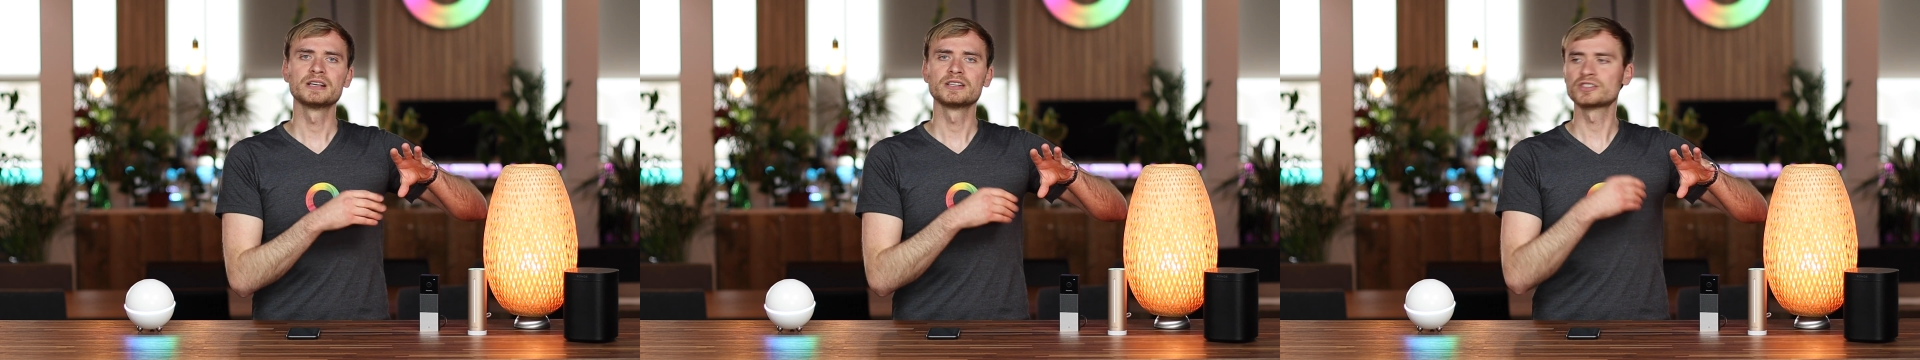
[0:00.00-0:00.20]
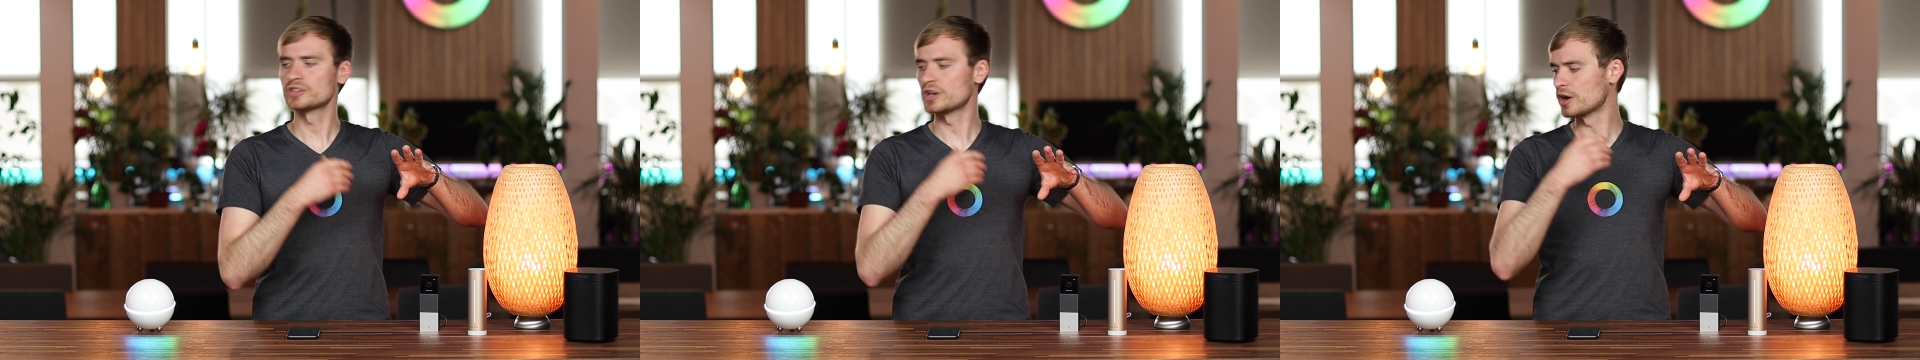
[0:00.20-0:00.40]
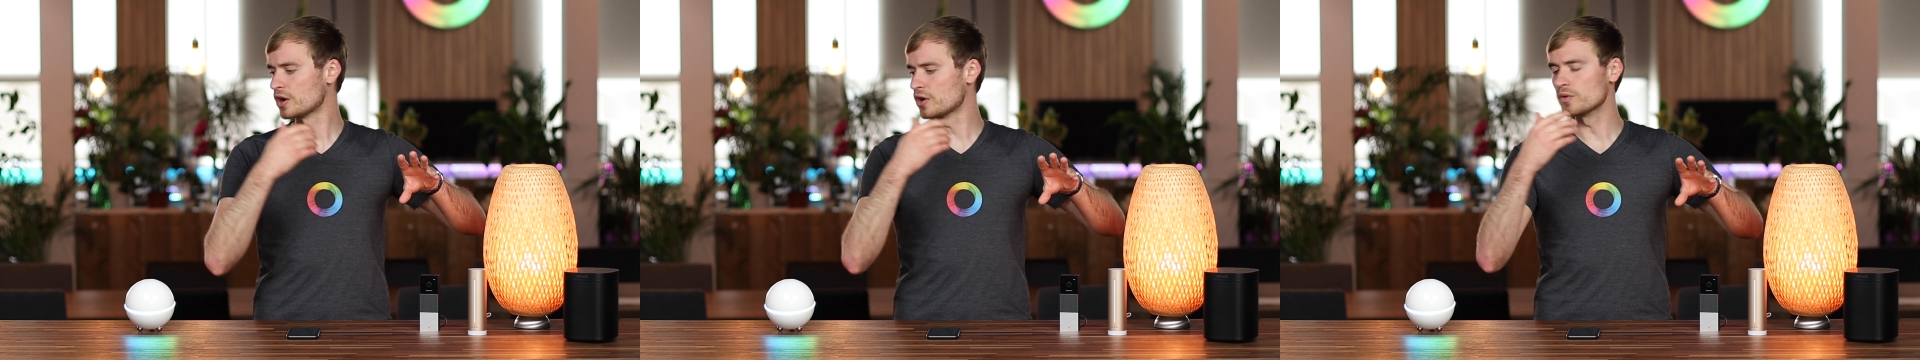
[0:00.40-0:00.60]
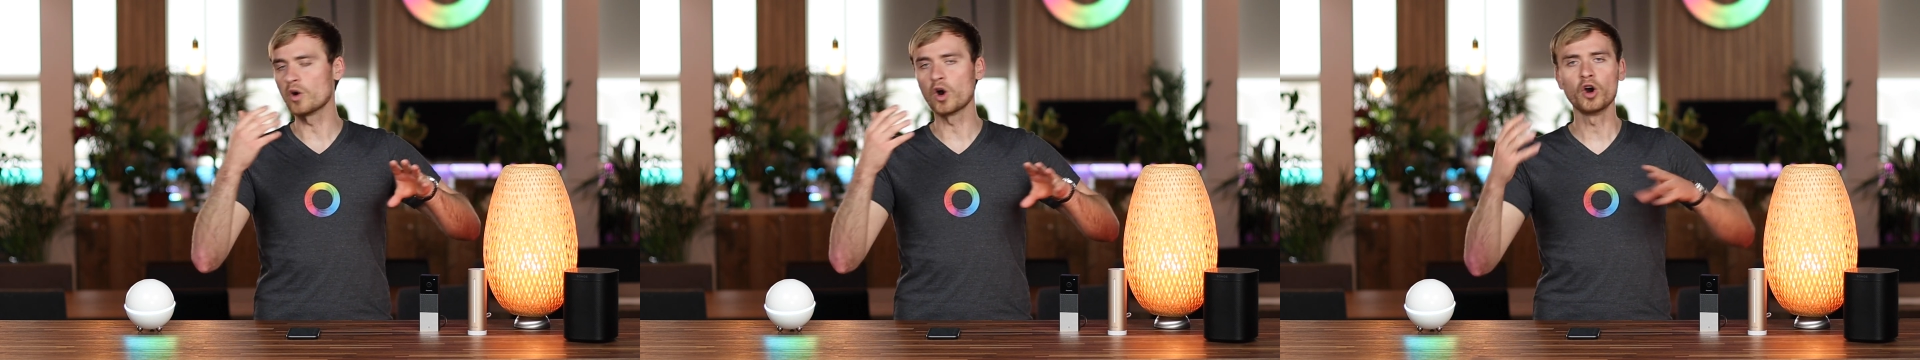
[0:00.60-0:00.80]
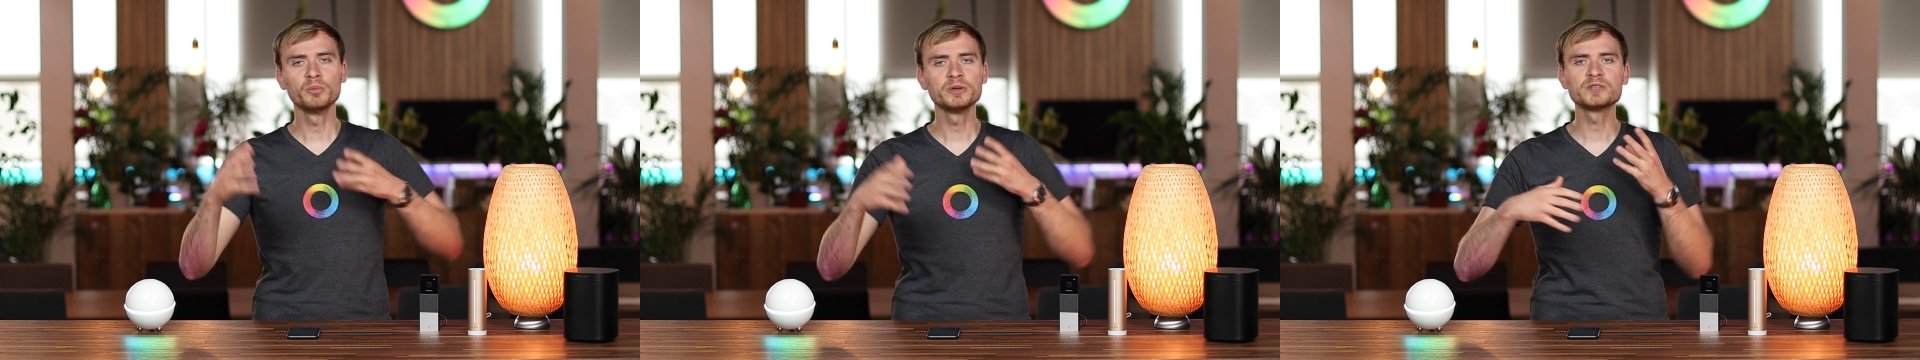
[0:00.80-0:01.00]
So
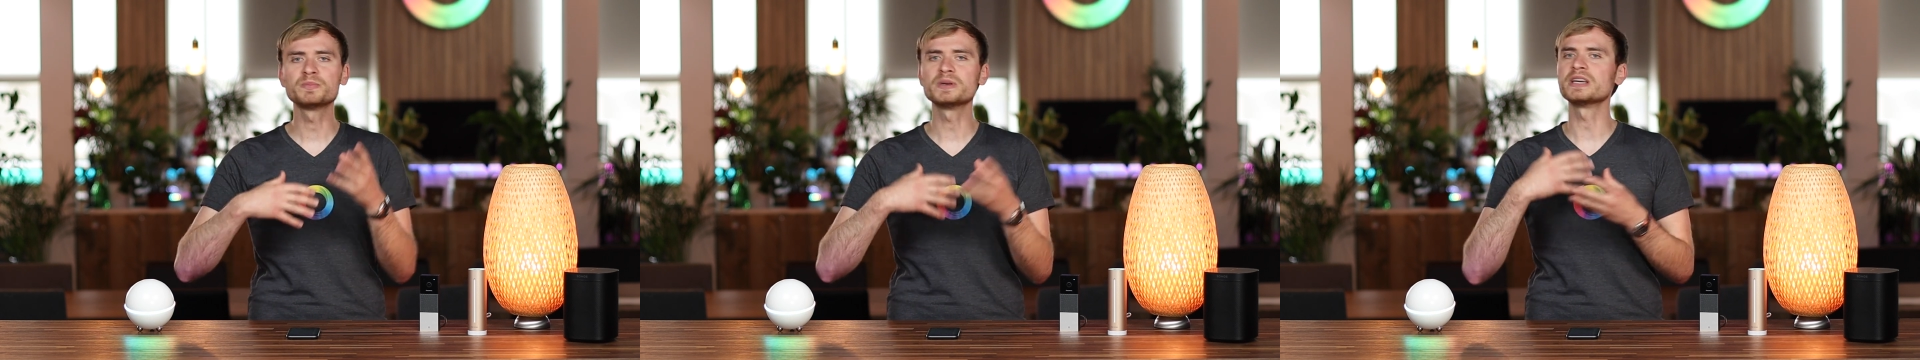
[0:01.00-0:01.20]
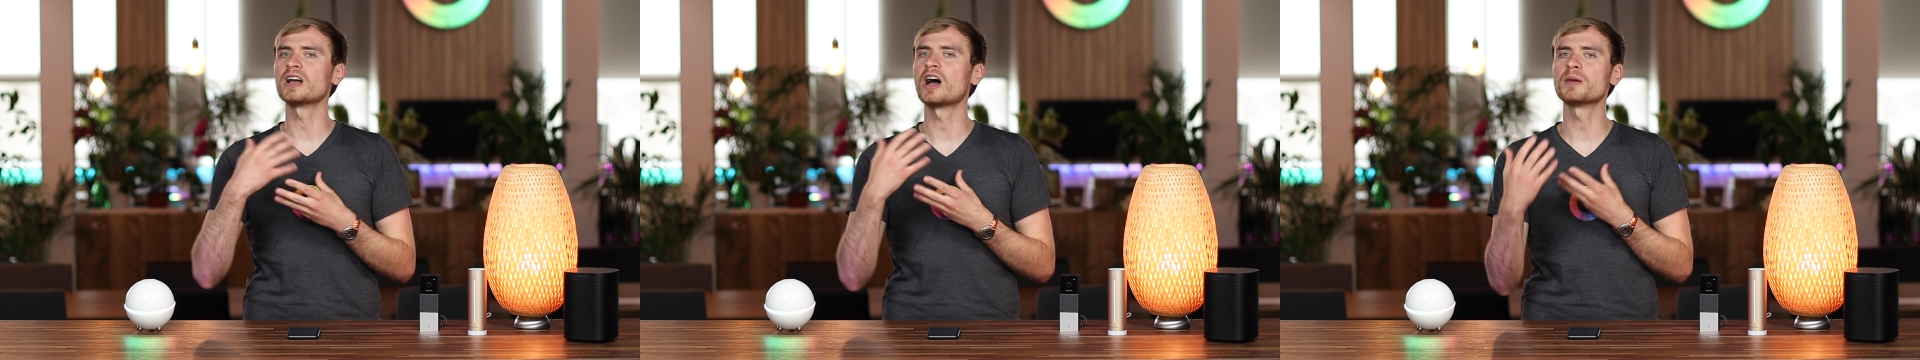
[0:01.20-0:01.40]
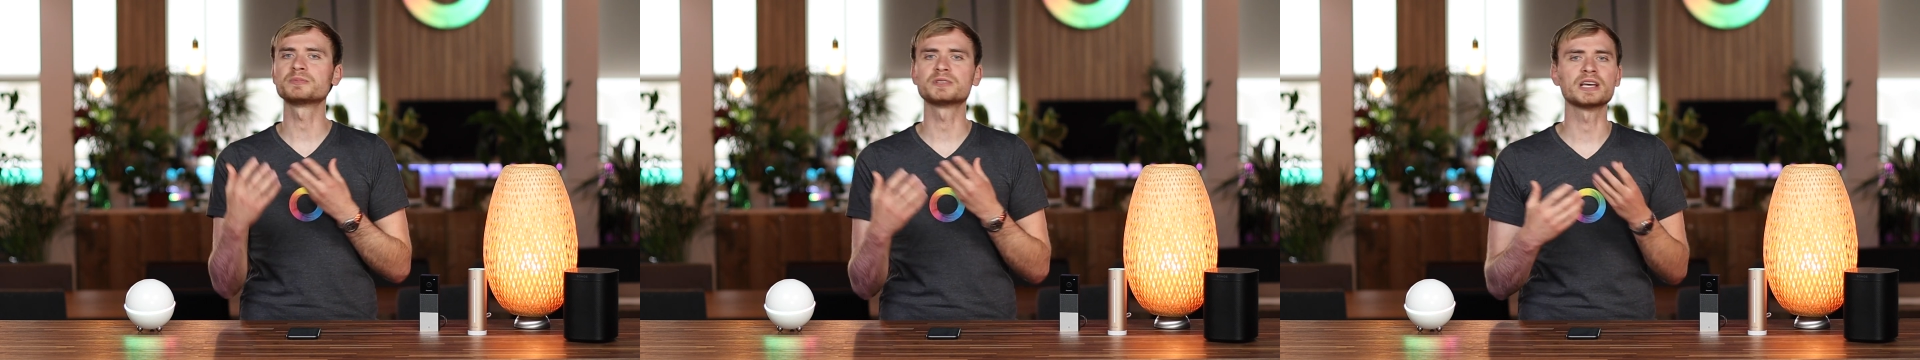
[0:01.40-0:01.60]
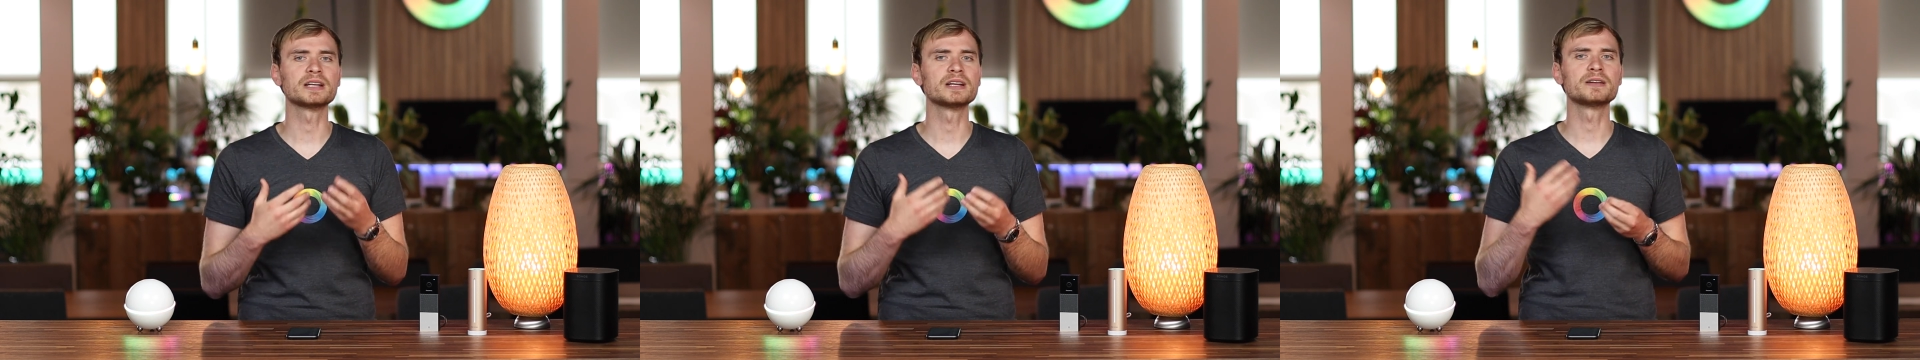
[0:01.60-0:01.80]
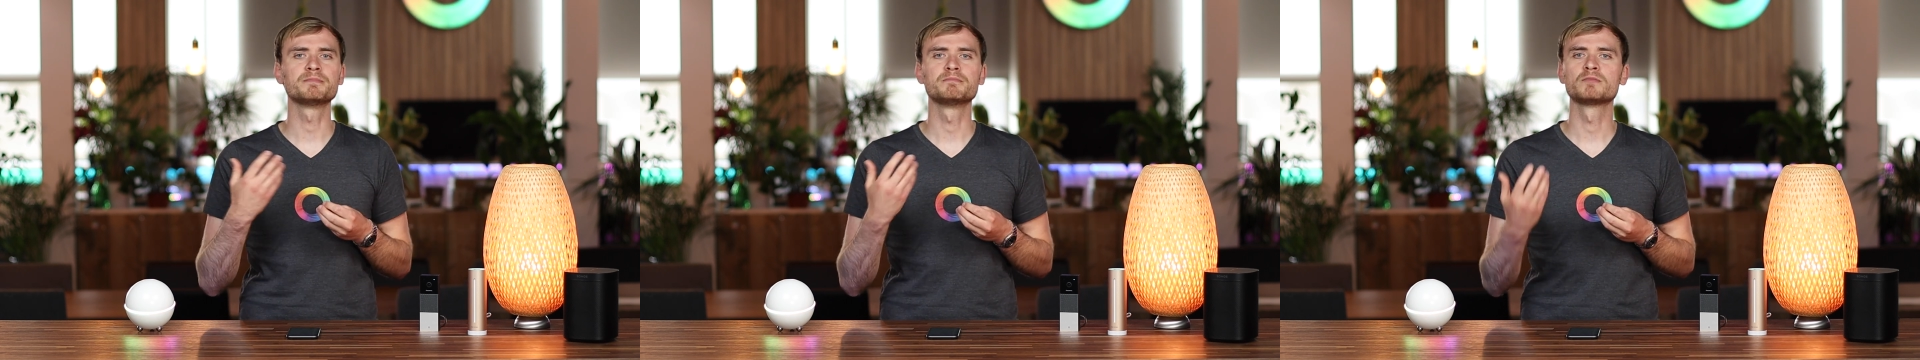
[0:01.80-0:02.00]
Homey's being
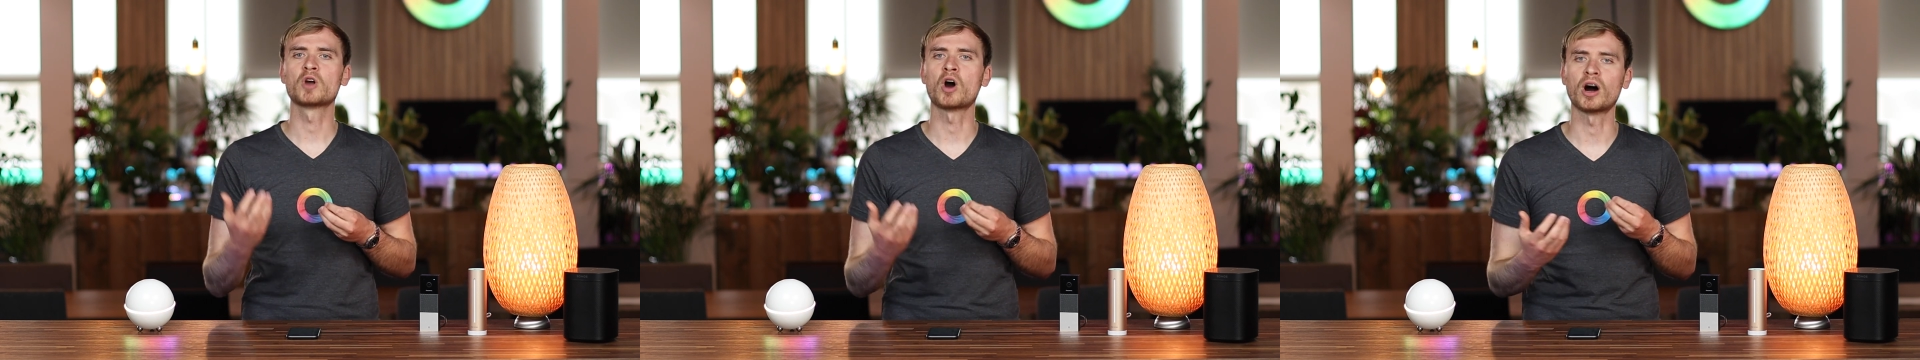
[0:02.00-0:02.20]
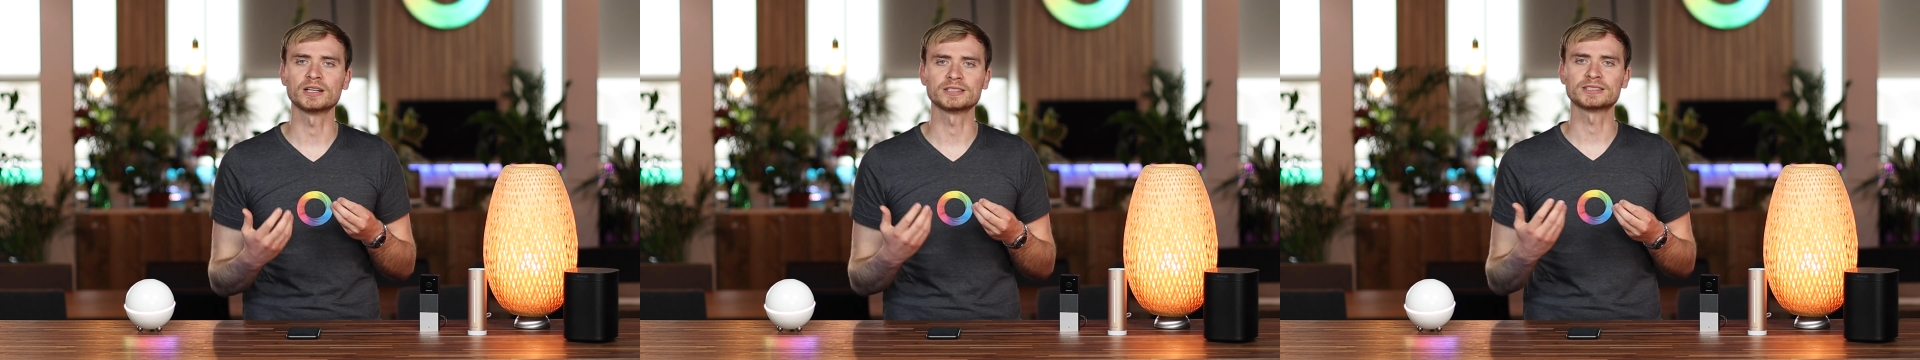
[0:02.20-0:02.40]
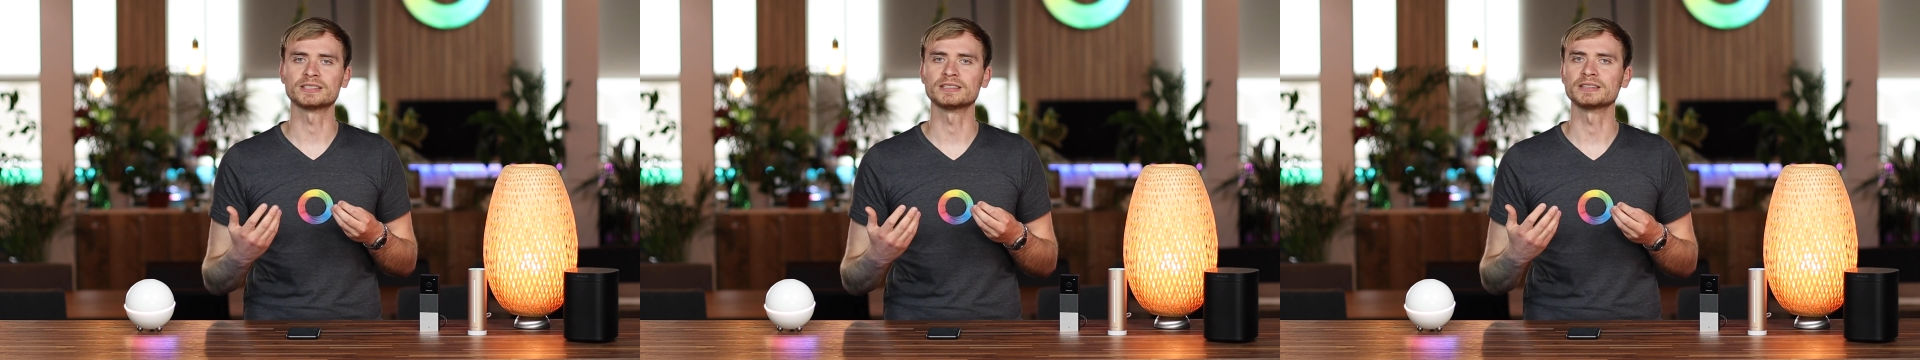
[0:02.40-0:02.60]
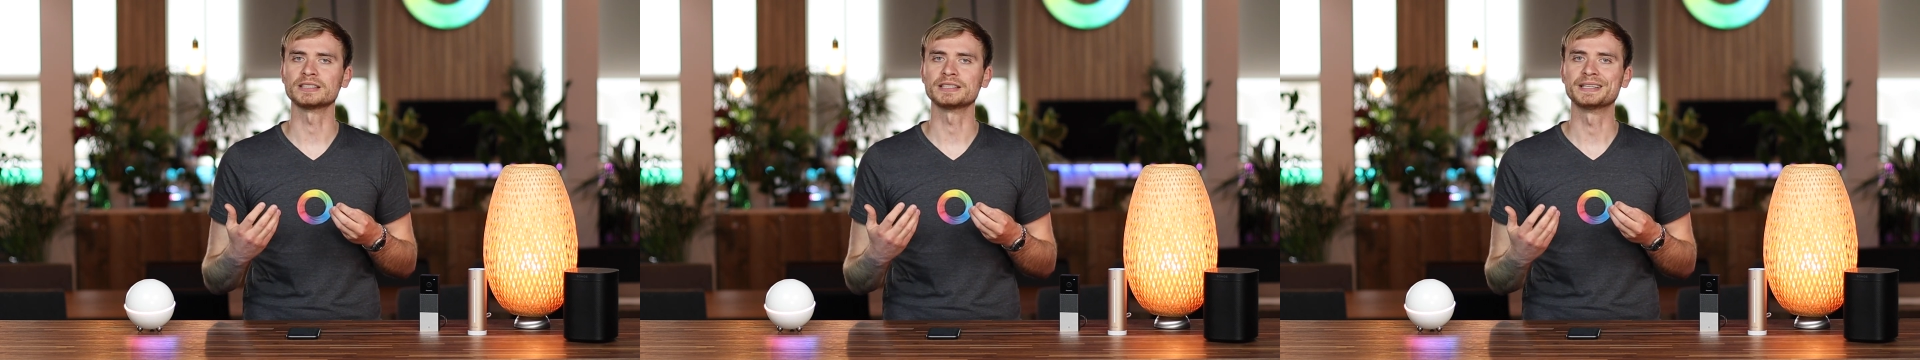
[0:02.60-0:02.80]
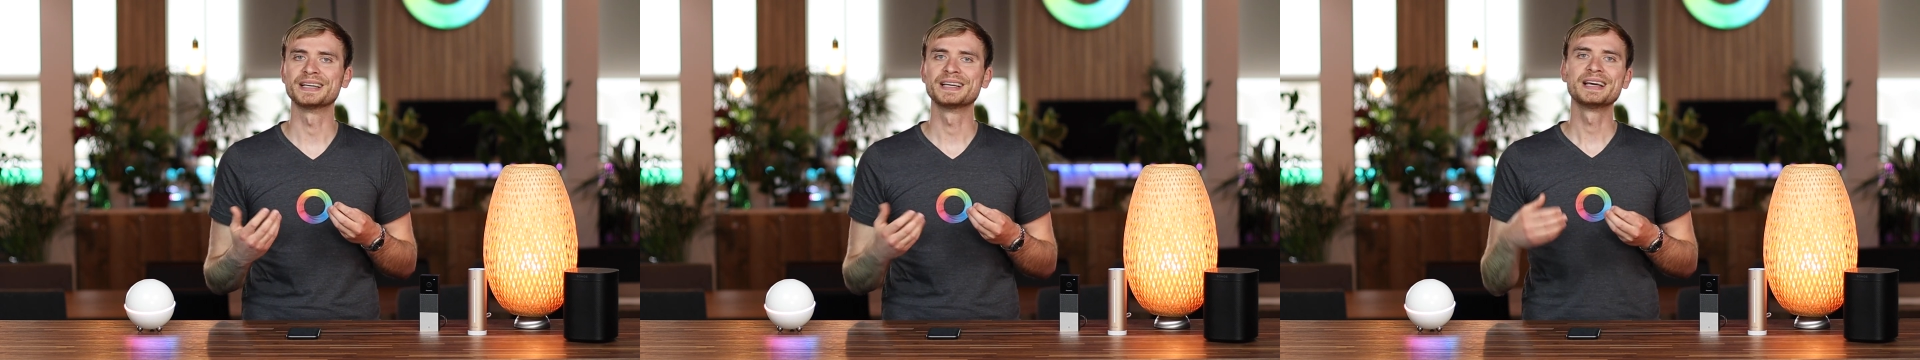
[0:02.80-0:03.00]
updated constantly.